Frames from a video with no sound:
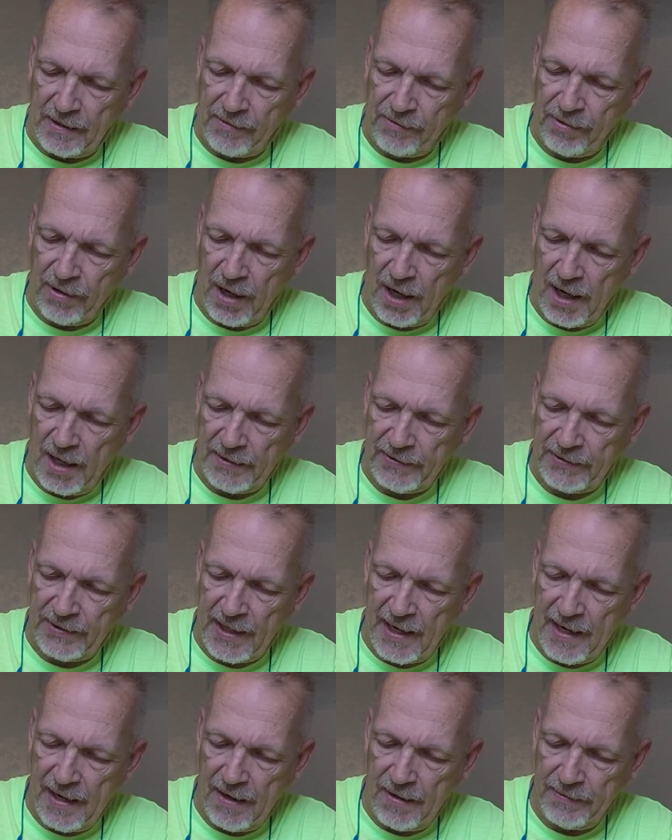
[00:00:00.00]
cross
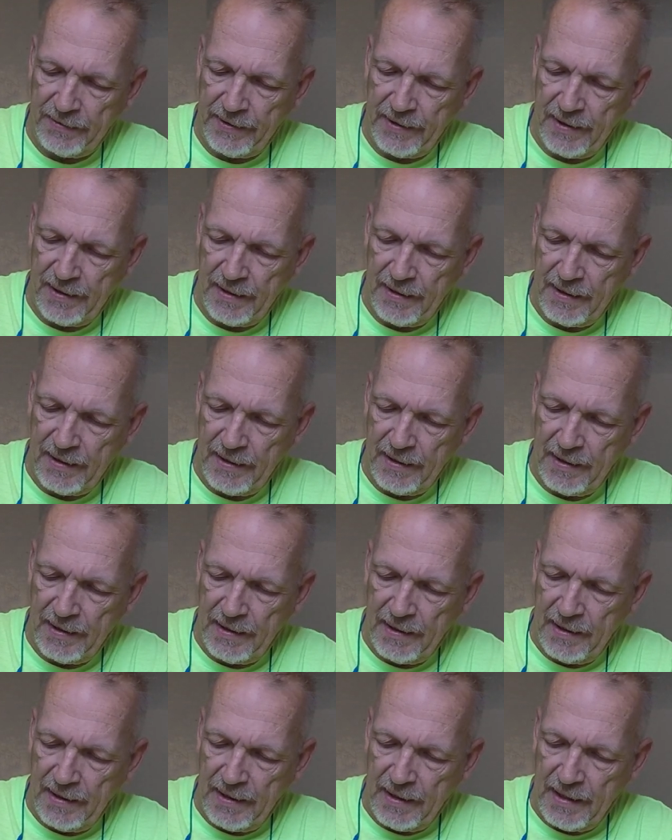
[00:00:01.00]
sound,
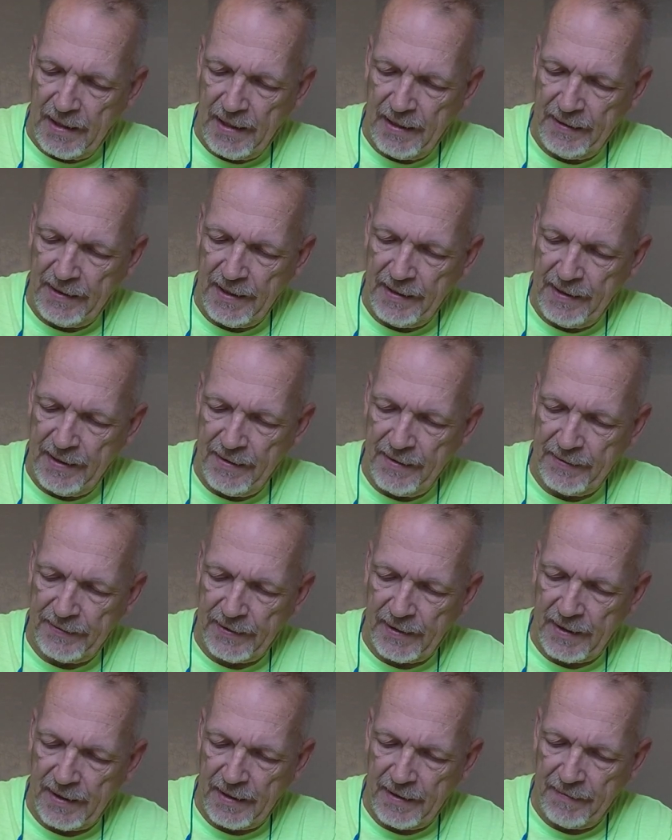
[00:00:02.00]
and then there's
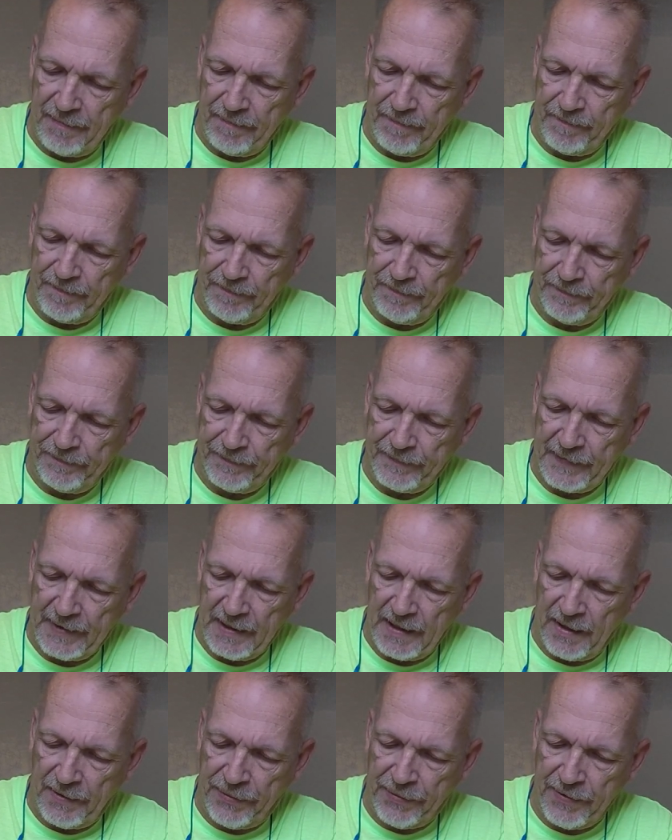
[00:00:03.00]
a
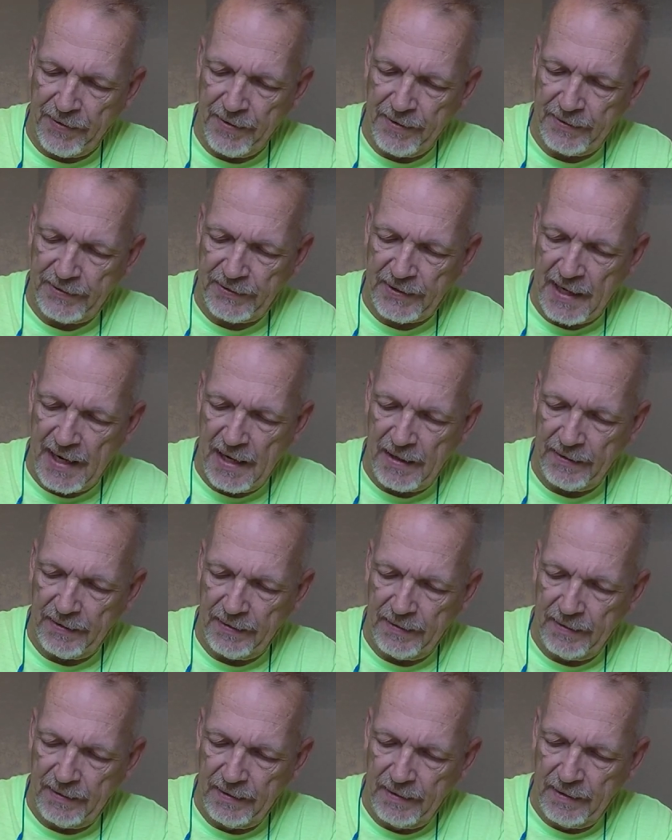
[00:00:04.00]
third sound,
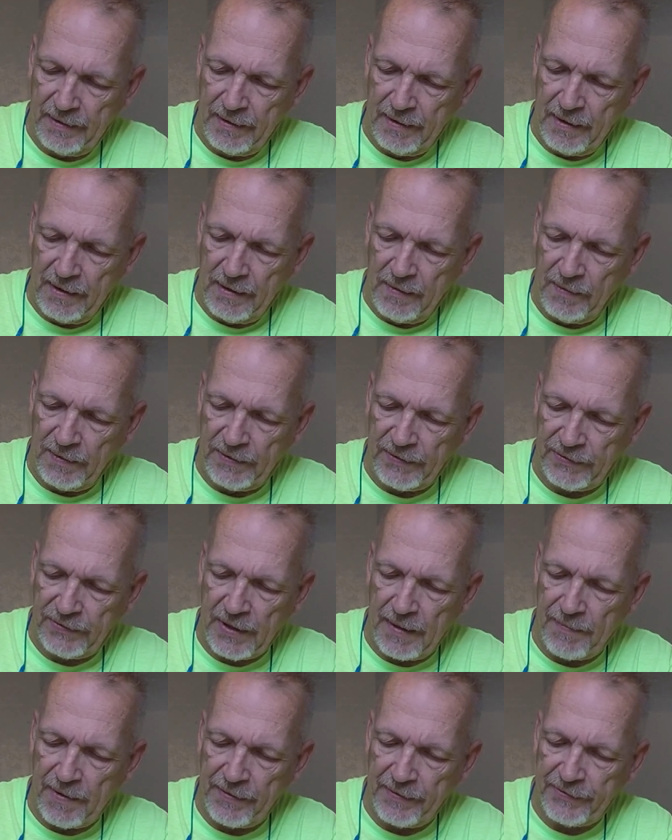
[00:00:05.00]
which is
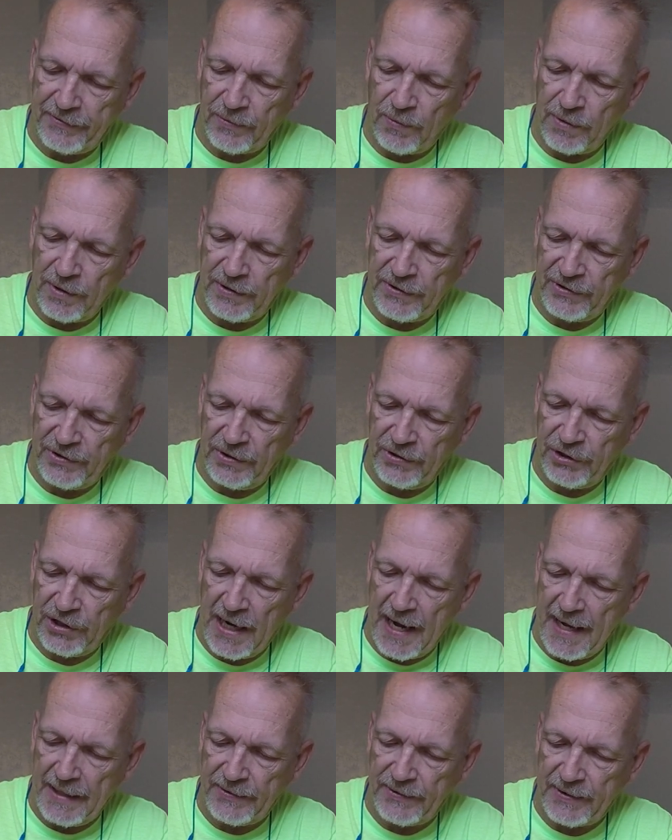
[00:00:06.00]
some other sort of
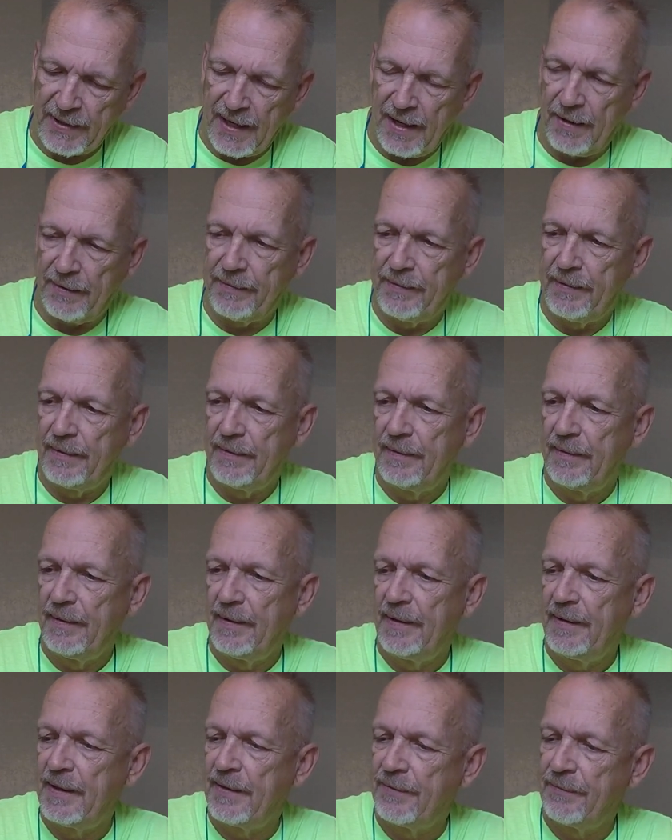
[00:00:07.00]
shad sound.
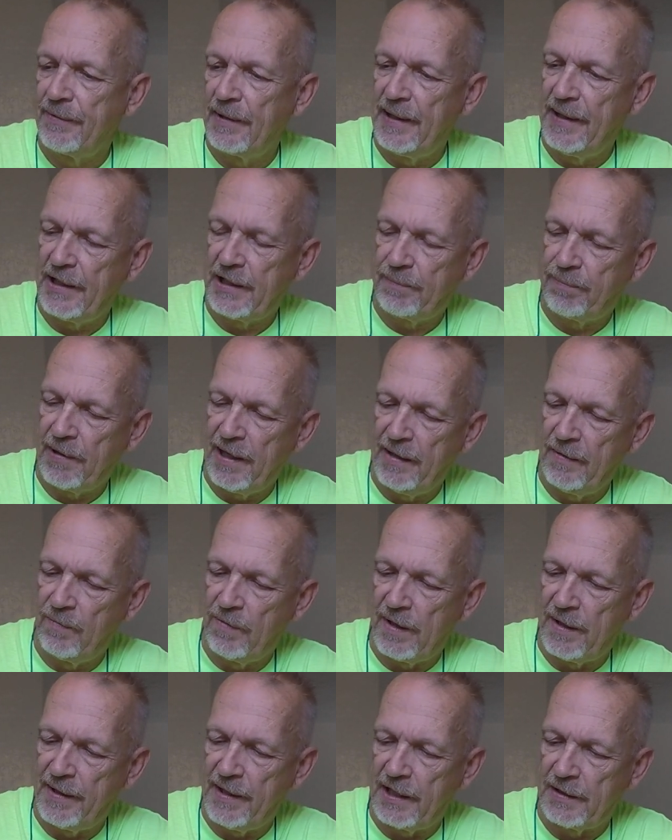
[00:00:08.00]
It doesn't really explain
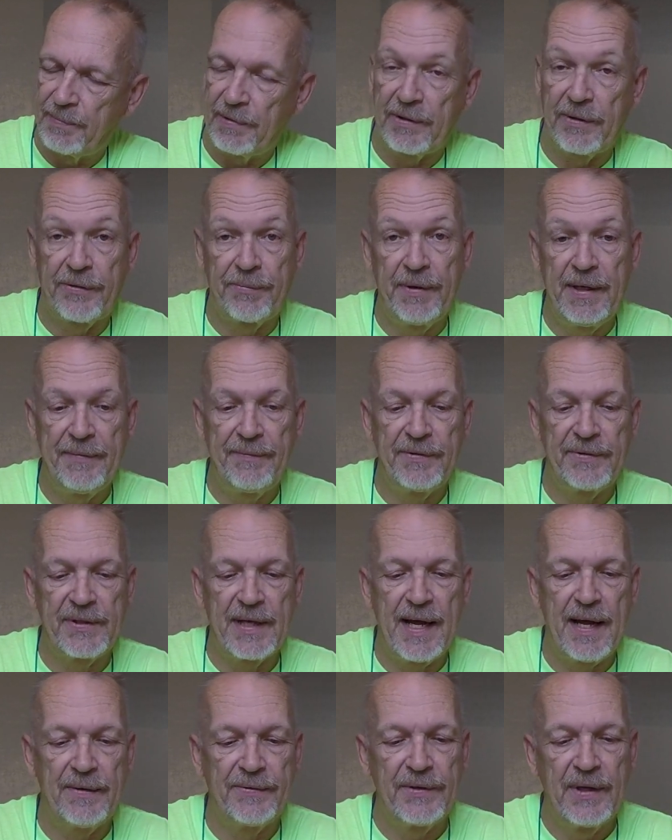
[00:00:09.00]
what it is, but the 3 different
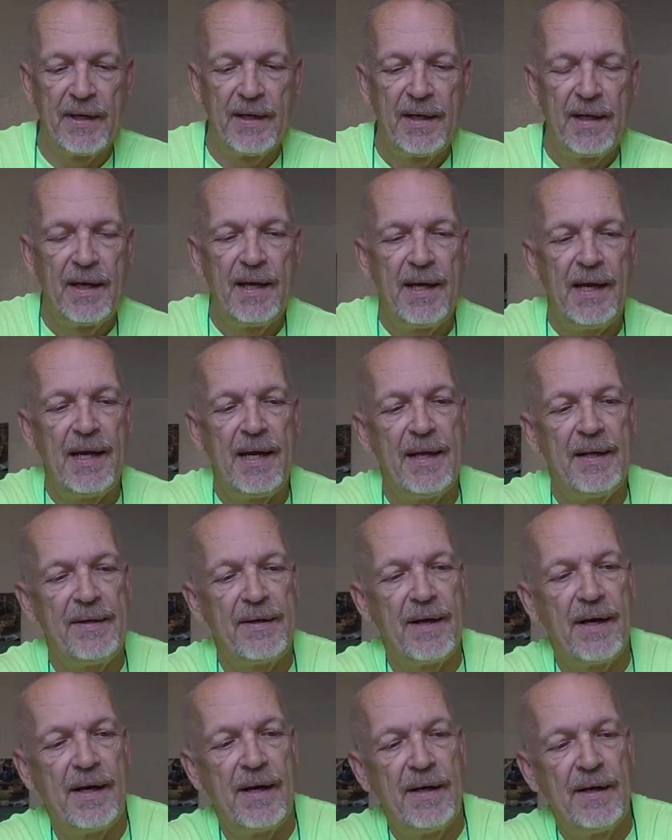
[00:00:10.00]
sounds. And
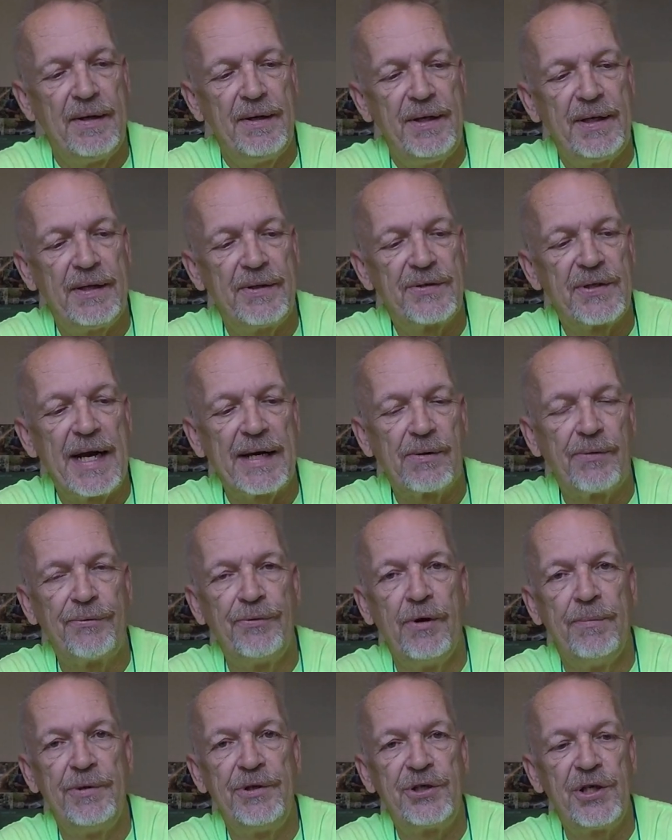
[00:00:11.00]
you can cycle
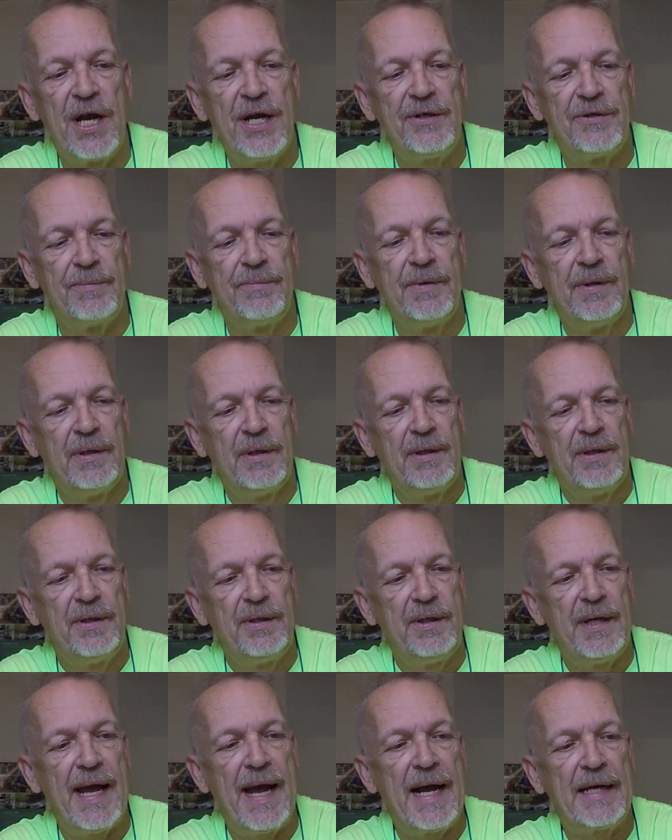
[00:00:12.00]
through them and change them.
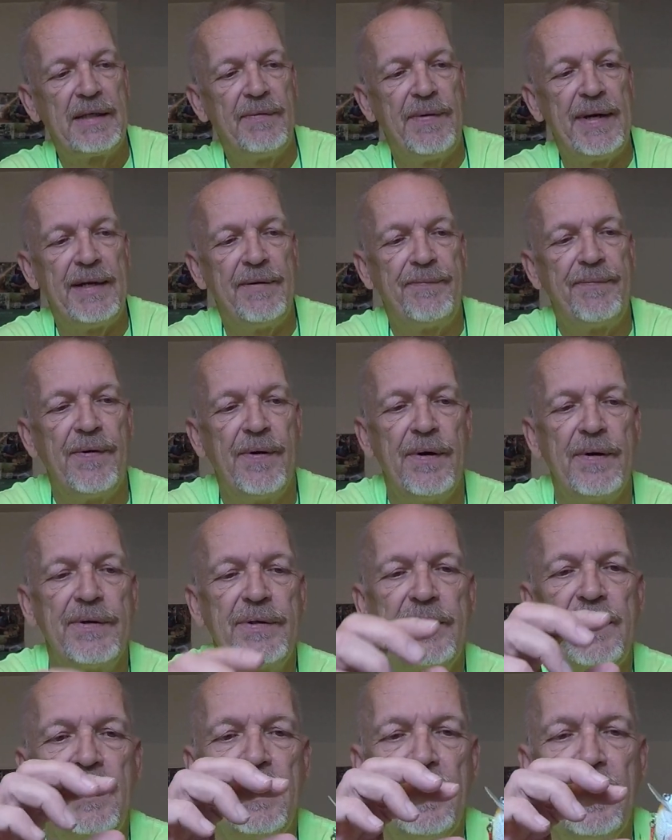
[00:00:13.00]
You activate it
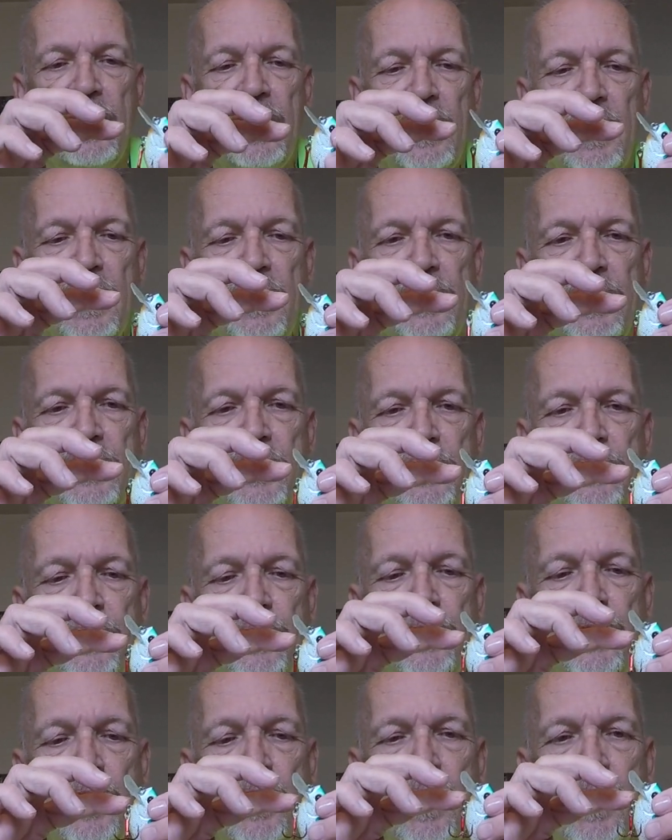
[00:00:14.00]
first, and then you
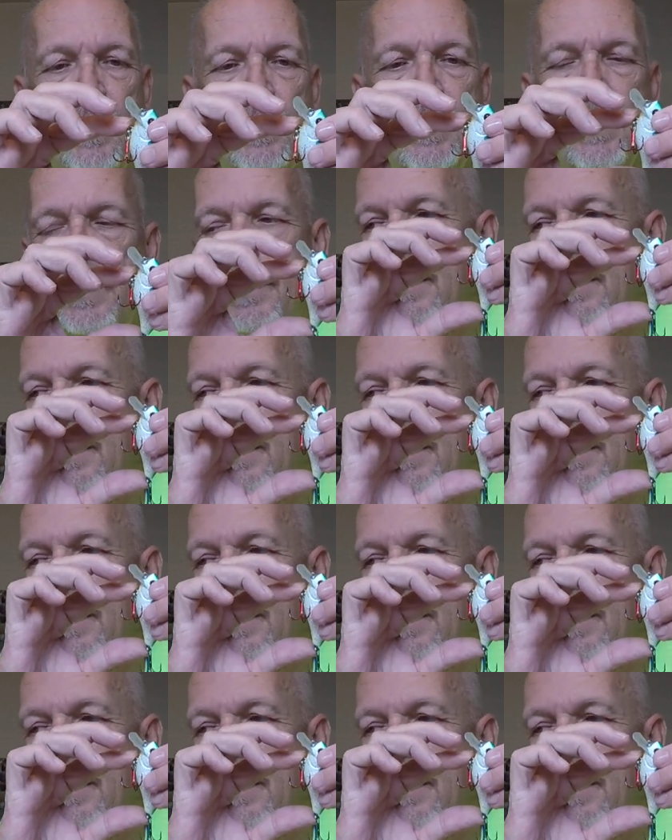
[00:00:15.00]
turn it on.